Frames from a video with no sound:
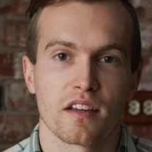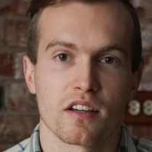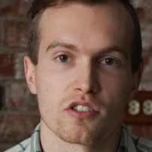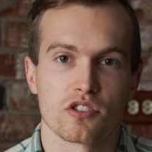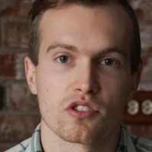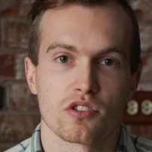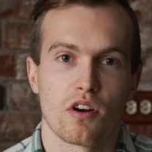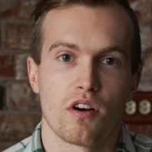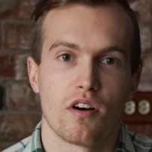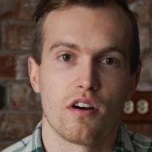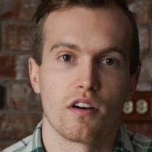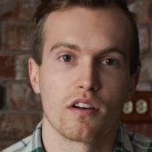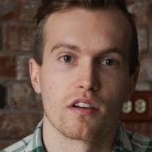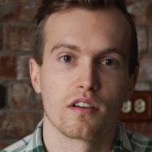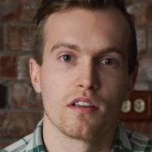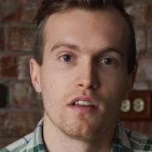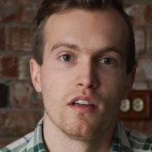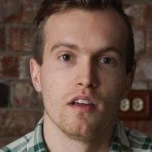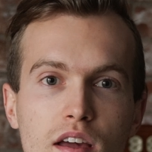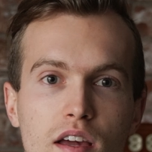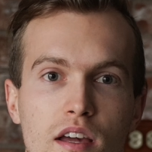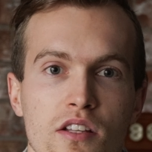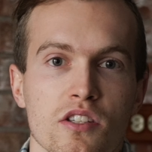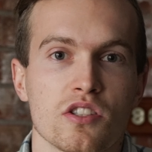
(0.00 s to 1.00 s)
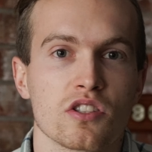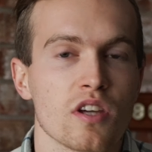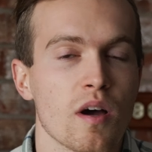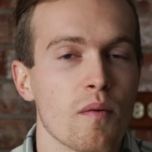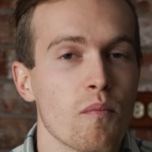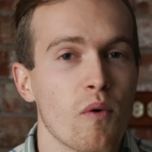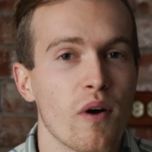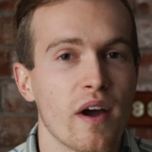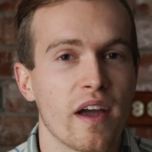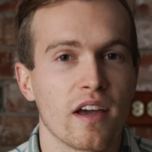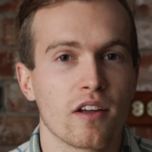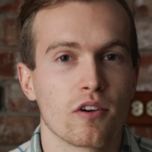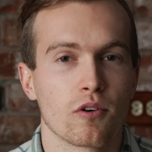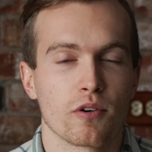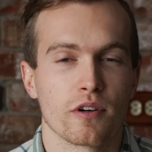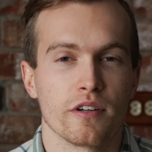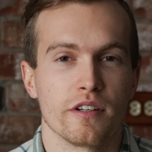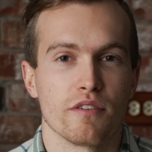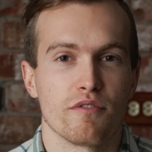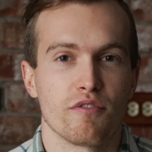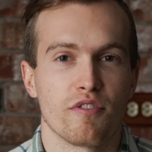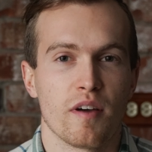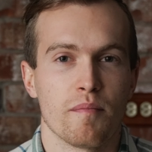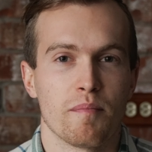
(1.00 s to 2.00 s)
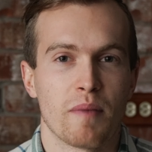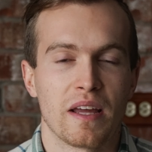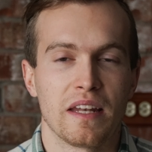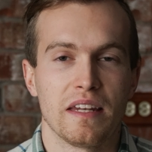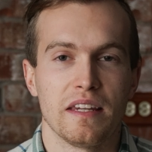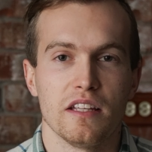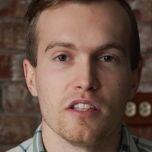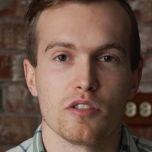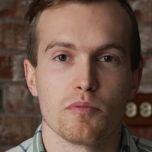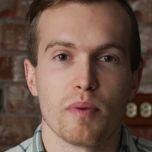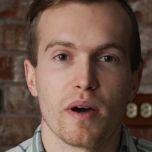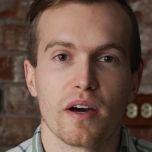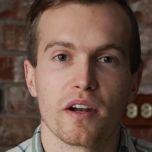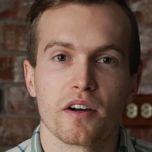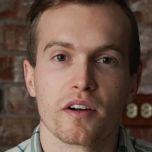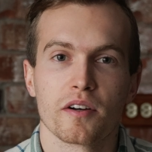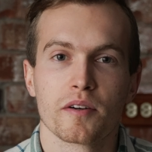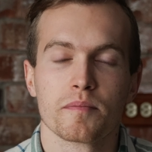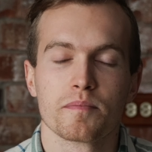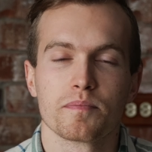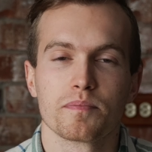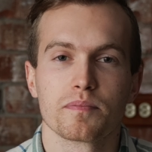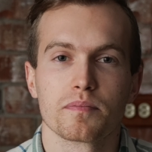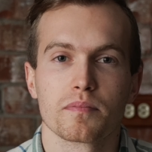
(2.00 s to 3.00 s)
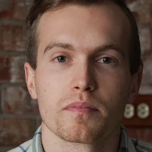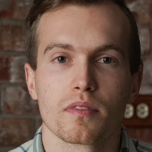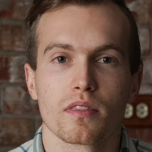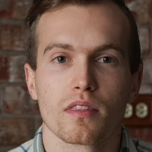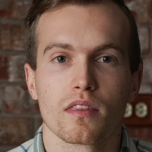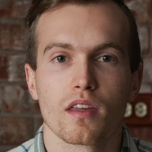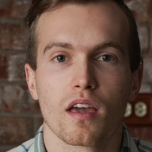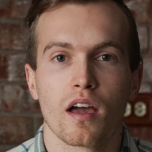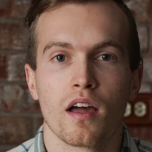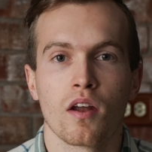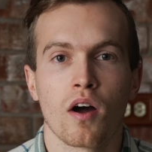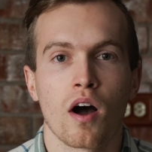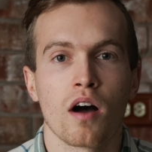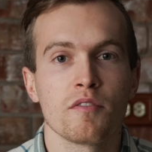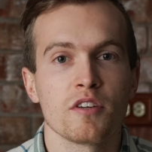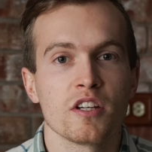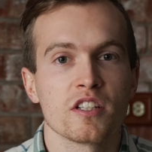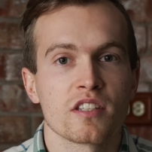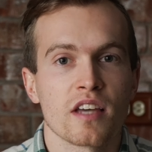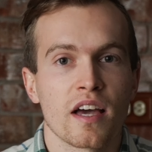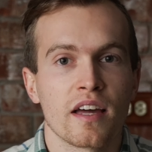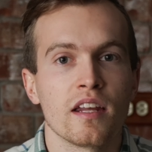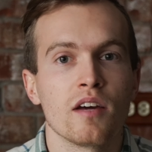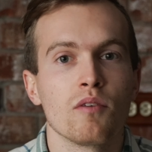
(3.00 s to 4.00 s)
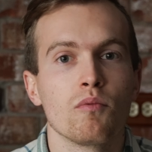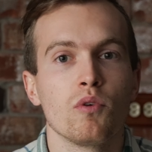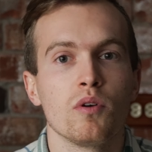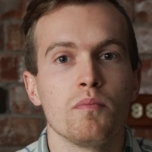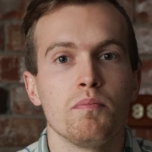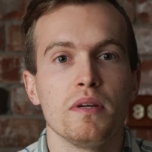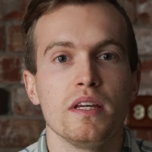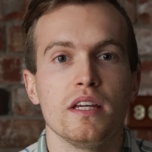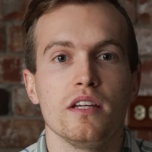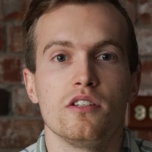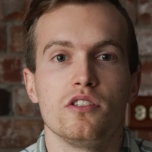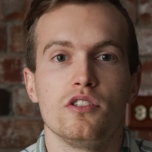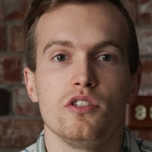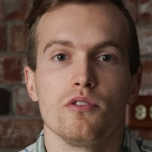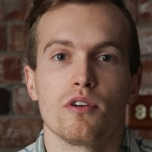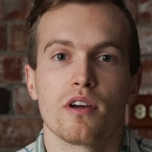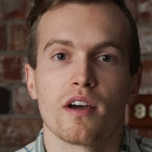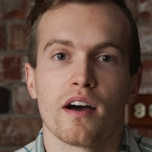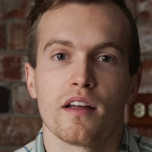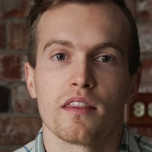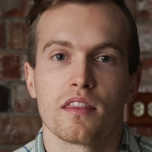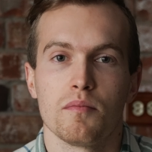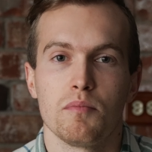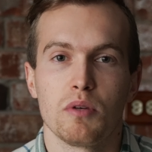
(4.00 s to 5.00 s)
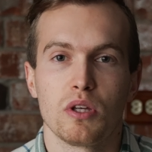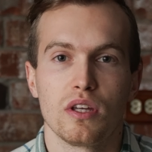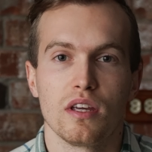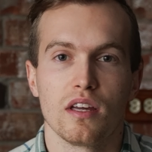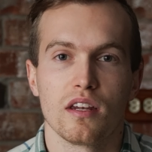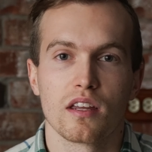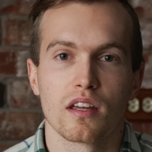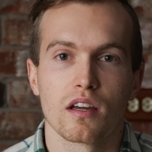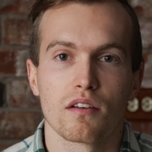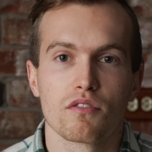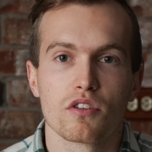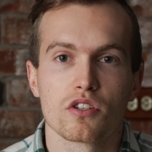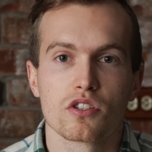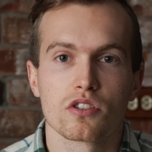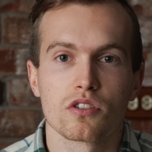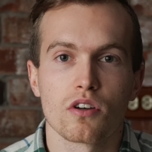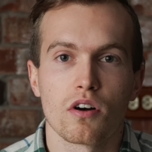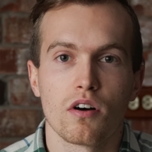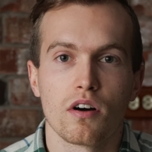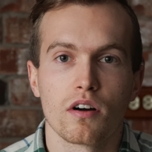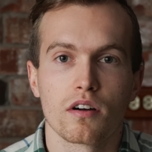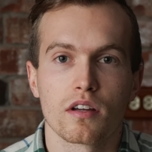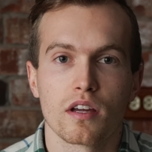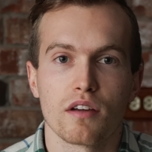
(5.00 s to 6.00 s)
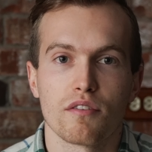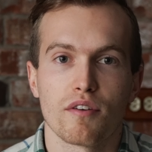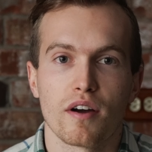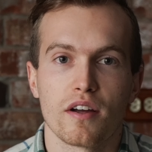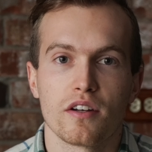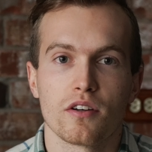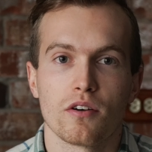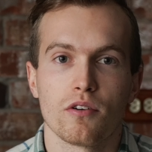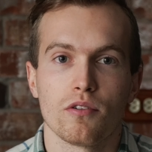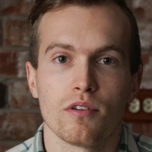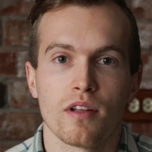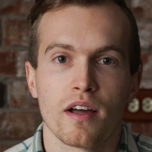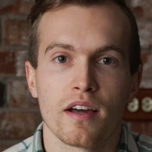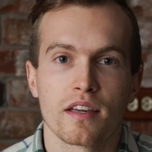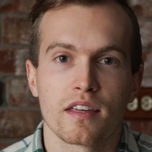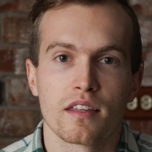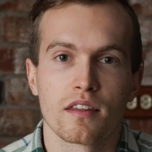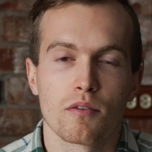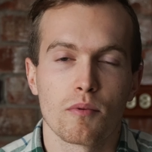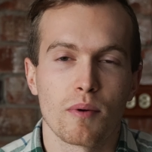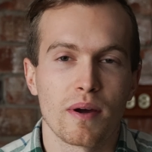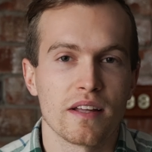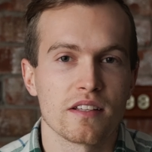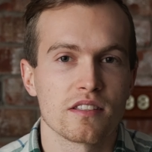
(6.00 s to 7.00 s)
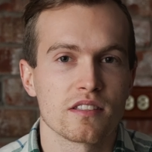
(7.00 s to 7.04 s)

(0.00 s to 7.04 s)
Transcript: a song in some way in order to fit my needs better. An obvious edit would be to cut the beginning of the song if I don't like the way it